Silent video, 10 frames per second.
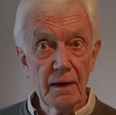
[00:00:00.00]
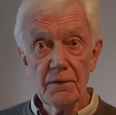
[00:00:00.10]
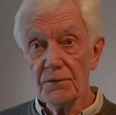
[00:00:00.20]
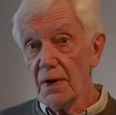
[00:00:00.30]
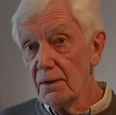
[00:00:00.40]

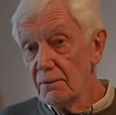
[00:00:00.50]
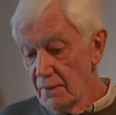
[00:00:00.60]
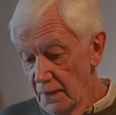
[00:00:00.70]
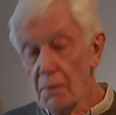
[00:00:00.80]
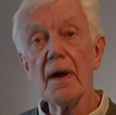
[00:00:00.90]
So
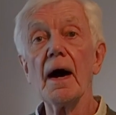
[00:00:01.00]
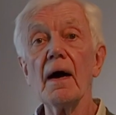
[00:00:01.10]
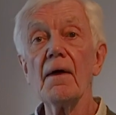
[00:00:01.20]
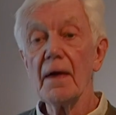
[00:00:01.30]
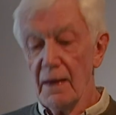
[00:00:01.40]
there we
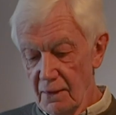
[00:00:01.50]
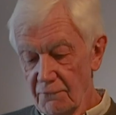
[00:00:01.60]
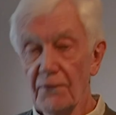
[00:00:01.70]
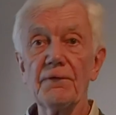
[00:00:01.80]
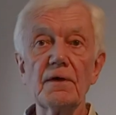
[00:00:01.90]
are
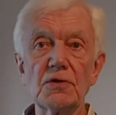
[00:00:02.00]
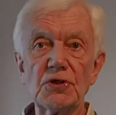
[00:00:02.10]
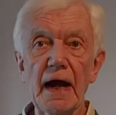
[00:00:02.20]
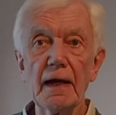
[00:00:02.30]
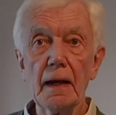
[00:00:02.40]
for Photo
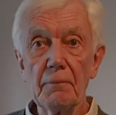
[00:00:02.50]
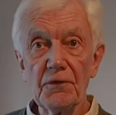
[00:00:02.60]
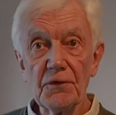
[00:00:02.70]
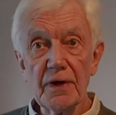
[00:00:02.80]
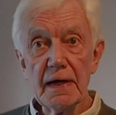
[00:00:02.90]
Chat number
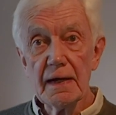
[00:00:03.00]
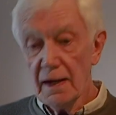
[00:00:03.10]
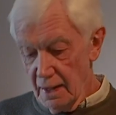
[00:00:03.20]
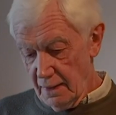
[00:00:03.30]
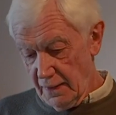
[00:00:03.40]
3.
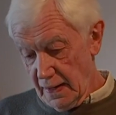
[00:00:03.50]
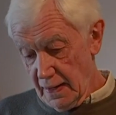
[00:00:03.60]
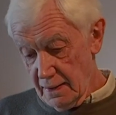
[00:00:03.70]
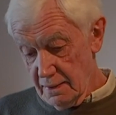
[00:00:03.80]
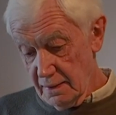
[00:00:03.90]

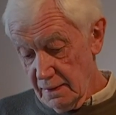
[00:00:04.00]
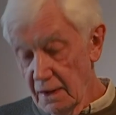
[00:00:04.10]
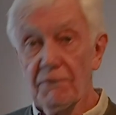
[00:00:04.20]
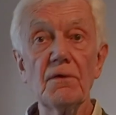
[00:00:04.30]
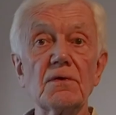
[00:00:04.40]
Then
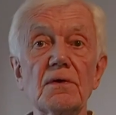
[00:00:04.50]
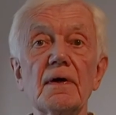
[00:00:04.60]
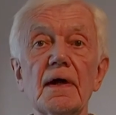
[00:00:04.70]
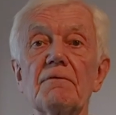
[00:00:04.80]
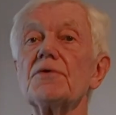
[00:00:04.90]
give it to
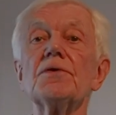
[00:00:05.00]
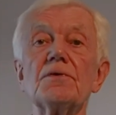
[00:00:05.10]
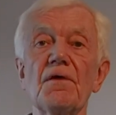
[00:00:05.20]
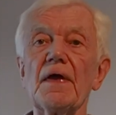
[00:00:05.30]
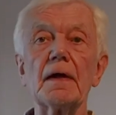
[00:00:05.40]
you
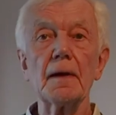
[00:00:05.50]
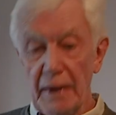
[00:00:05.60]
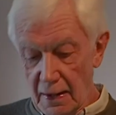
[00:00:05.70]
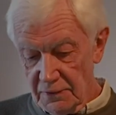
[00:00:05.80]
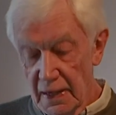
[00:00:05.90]
to think
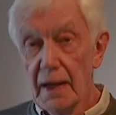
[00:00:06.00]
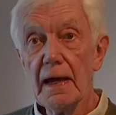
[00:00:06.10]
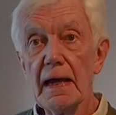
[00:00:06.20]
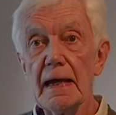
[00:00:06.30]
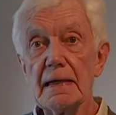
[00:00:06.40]
about
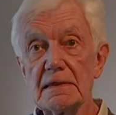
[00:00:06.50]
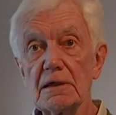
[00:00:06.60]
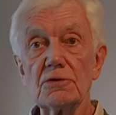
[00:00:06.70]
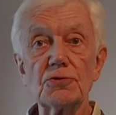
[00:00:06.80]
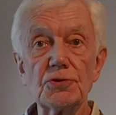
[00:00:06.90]
is
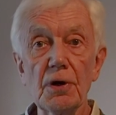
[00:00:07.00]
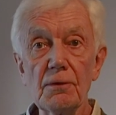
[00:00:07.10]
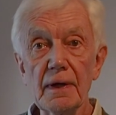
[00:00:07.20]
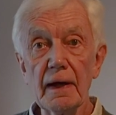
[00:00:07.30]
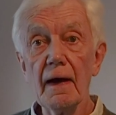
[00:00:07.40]

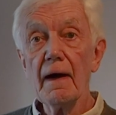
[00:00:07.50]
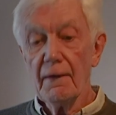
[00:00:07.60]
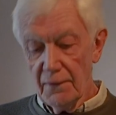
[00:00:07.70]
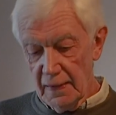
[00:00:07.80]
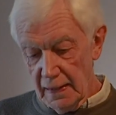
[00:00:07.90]
controlling
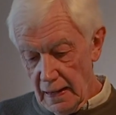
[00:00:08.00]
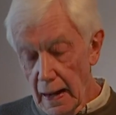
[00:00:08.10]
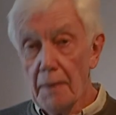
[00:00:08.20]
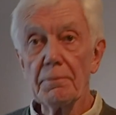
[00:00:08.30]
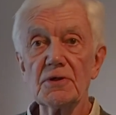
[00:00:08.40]
the
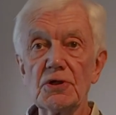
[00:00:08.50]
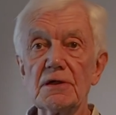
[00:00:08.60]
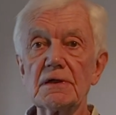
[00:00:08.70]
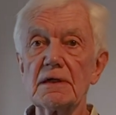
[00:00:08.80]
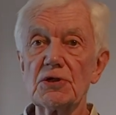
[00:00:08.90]

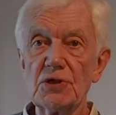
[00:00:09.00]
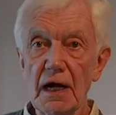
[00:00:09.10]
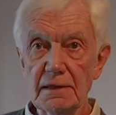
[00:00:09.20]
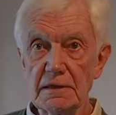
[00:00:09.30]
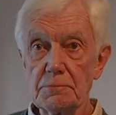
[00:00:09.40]
apertures and
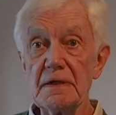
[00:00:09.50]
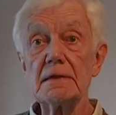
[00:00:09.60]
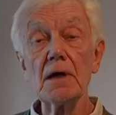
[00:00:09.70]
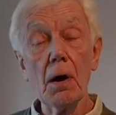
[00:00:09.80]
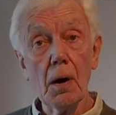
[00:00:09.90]
shutter
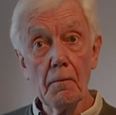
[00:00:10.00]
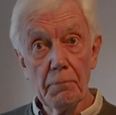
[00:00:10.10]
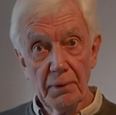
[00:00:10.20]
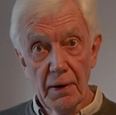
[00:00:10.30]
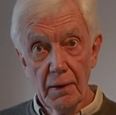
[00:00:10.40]
speeds on
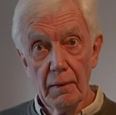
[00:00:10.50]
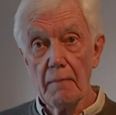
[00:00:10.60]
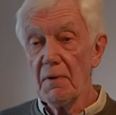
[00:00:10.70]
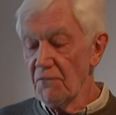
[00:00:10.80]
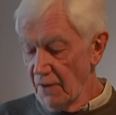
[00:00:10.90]

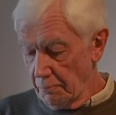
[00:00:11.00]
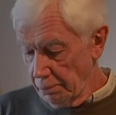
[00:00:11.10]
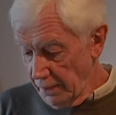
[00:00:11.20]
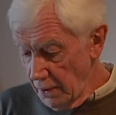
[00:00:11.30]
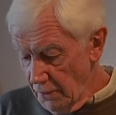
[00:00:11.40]
program. If you have
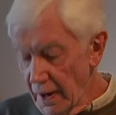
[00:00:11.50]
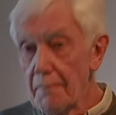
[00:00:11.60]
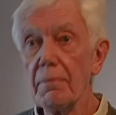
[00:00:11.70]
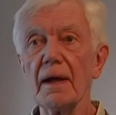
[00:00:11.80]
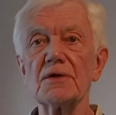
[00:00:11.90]

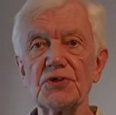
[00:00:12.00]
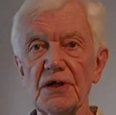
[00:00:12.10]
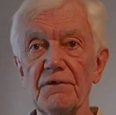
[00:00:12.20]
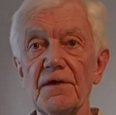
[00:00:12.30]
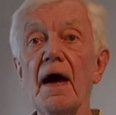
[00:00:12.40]
program plus
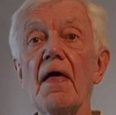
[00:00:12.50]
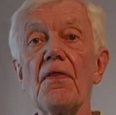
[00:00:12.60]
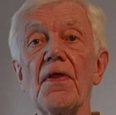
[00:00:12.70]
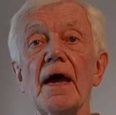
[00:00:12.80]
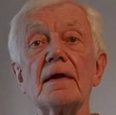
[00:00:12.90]
shift,
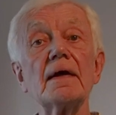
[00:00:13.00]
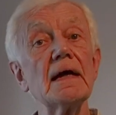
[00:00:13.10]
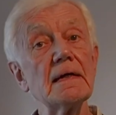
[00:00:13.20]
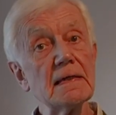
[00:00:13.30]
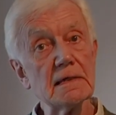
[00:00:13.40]
then
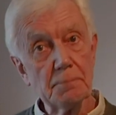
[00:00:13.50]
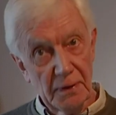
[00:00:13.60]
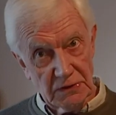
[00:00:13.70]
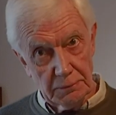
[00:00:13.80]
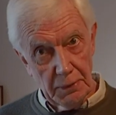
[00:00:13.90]
it is
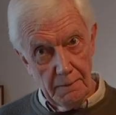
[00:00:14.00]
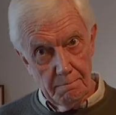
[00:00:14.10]
possible.